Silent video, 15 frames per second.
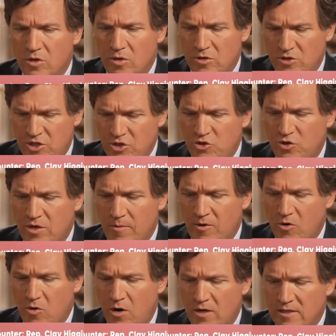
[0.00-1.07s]
Did you come
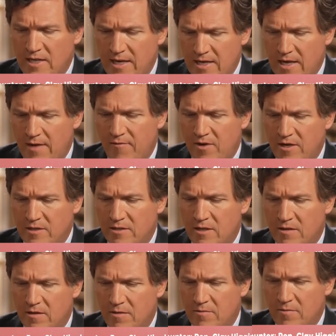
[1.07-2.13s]
across any evidence that
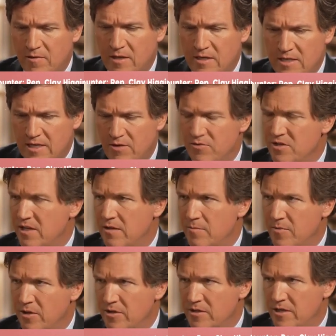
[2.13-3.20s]
the DOD, the
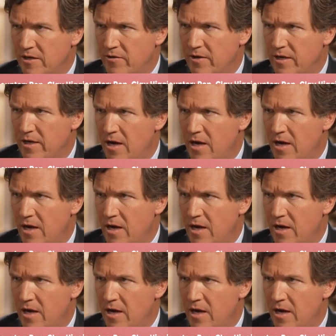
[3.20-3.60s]
military,